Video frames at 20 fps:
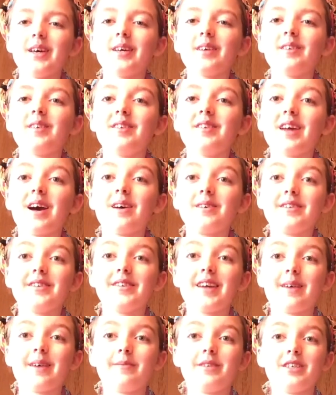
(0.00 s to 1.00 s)
because now it's
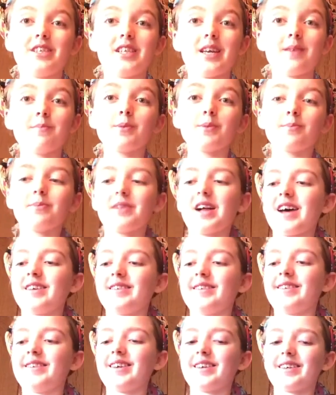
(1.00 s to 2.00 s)
time to shape your
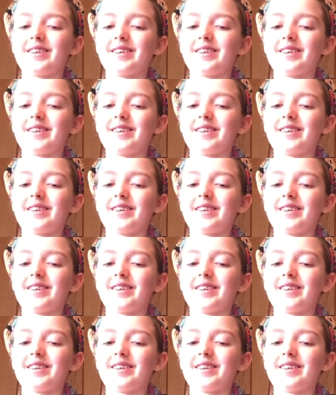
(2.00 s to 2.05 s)
plastic.